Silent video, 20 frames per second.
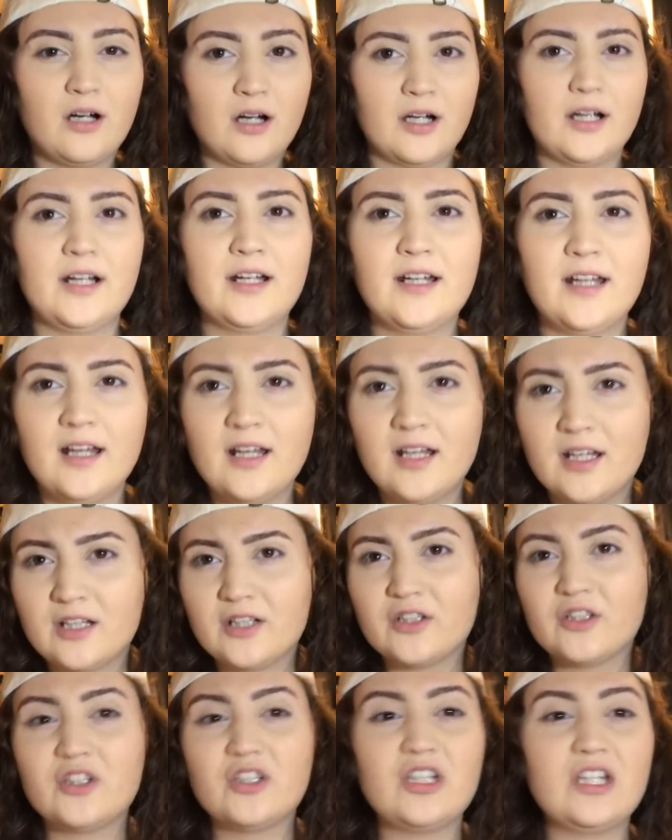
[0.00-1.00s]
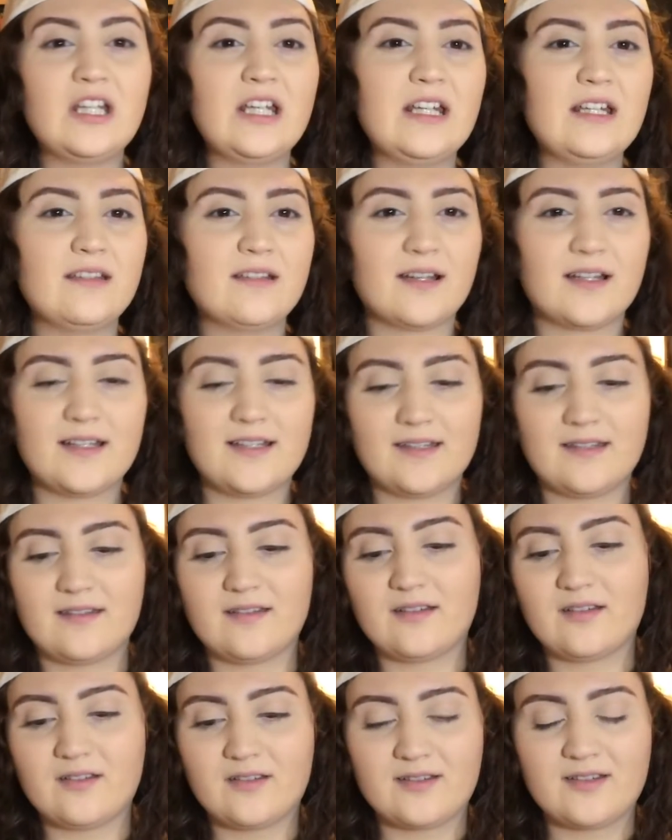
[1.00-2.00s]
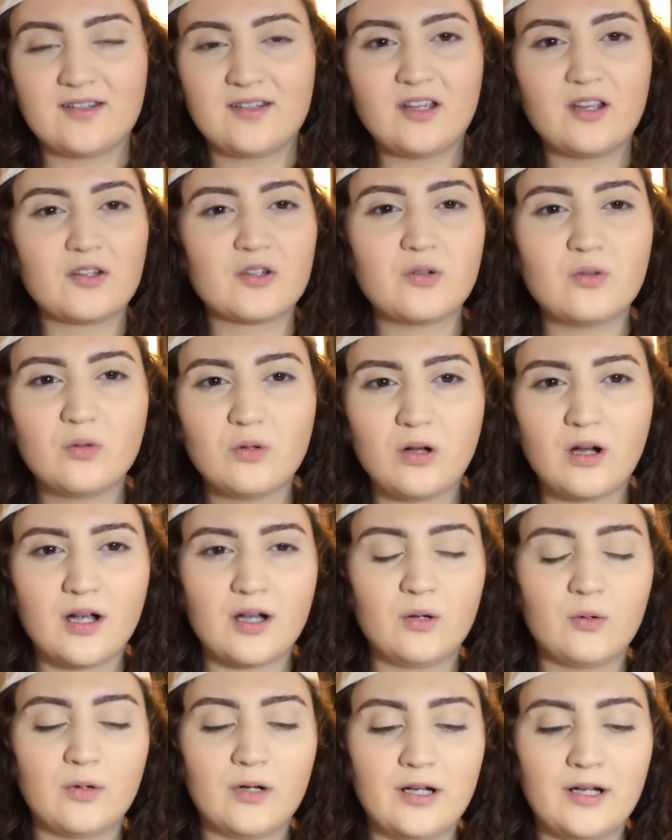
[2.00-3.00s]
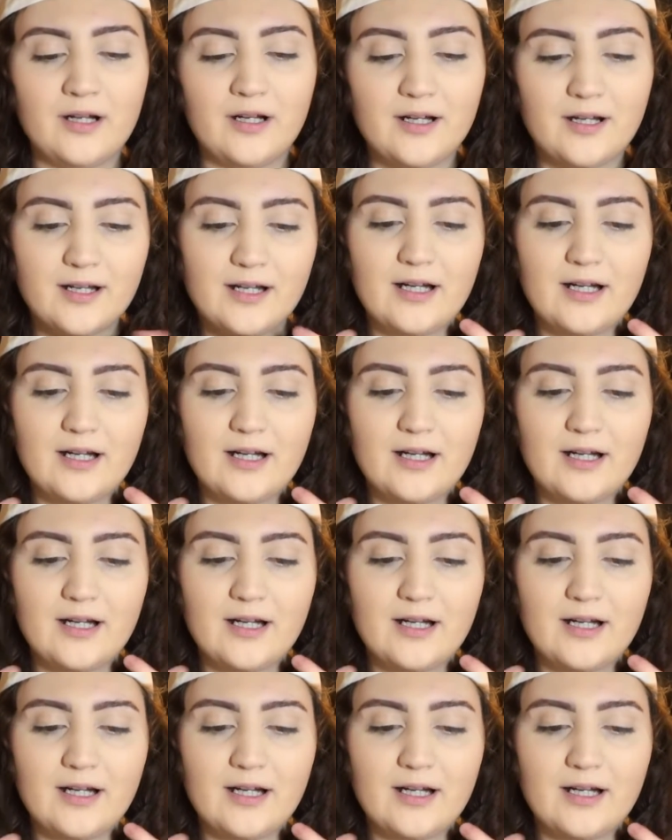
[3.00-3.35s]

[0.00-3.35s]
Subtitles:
art. She does such cool artwork.